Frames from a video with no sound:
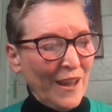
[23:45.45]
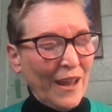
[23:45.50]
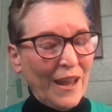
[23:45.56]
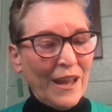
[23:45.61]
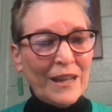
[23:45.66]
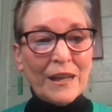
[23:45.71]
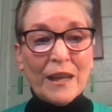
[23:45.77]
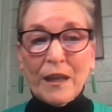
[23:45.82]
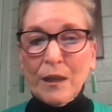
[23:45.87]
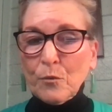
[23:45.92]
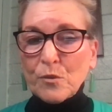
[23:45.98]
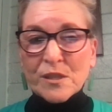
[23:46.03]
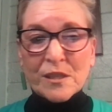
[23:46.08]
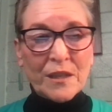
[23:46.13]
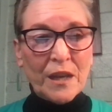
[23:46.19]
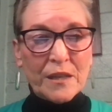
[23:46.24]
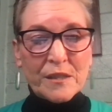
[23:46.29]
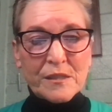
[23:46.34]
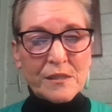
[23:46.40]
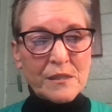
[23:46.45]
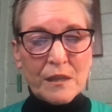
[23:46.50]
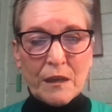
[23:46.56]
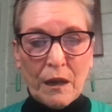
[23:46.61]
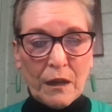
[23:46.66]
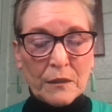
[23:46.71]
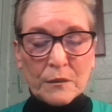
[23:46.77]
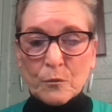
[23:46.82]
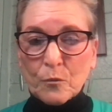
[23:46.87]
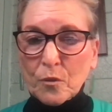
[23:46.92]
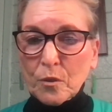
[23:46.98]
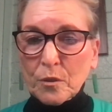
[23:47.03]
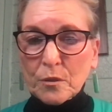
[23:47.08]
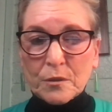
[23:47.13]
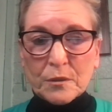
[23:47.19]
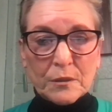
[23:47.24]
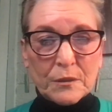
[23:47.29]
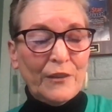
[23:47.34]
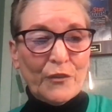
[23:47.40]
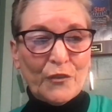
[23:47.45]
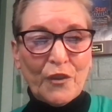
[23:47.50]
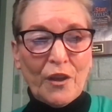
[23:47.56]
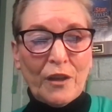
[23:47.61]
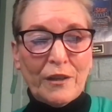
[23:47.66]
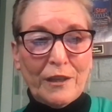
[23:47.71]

And he was the nicest guy in the world. He said